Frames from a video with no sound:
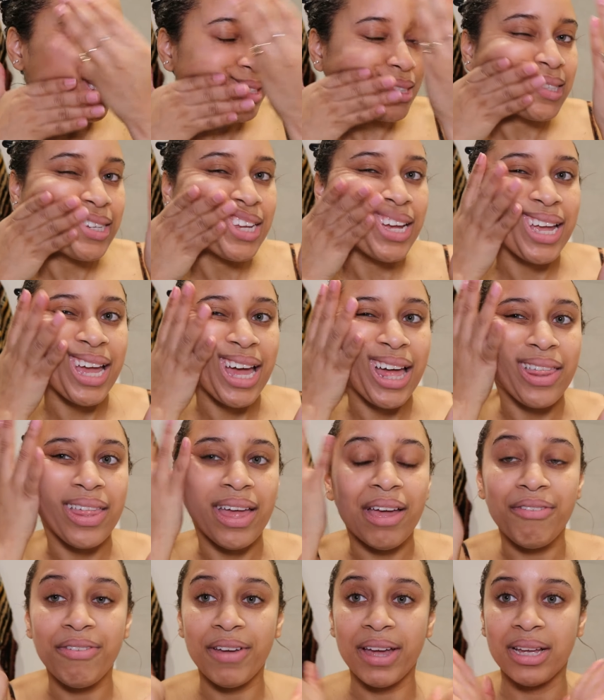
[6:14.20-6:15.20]
to get
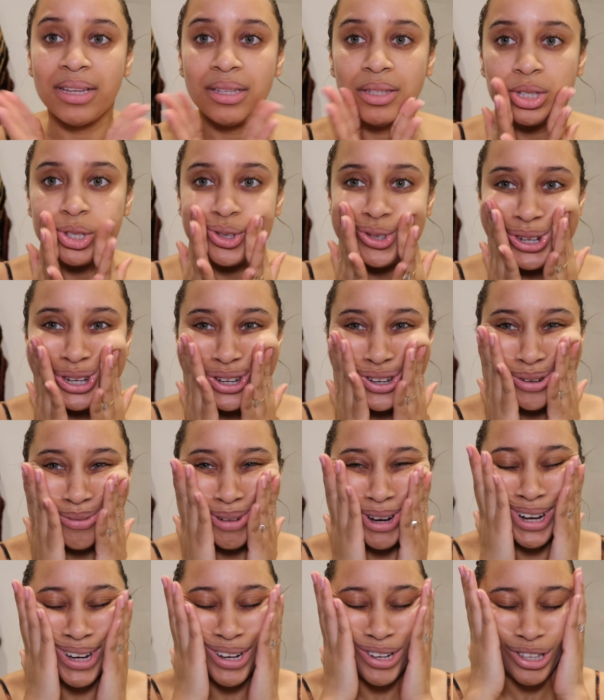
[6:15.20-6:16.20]
their face too
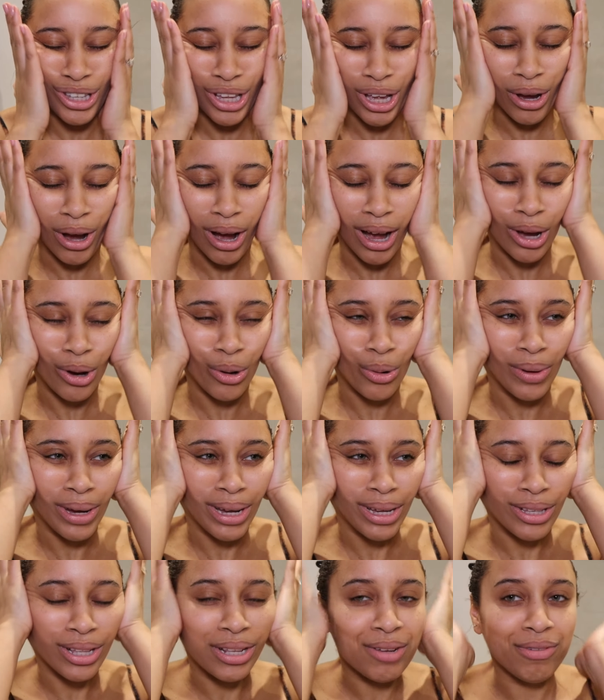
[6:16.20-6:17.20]
much, so I
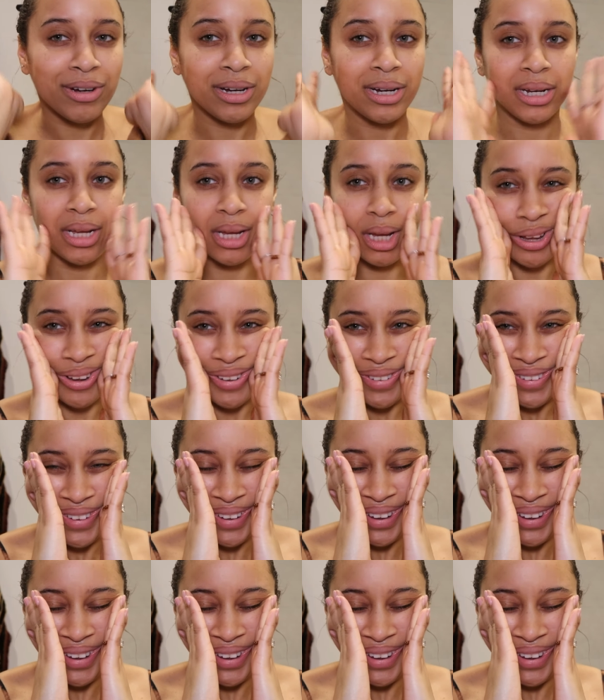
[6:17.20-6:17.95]
always really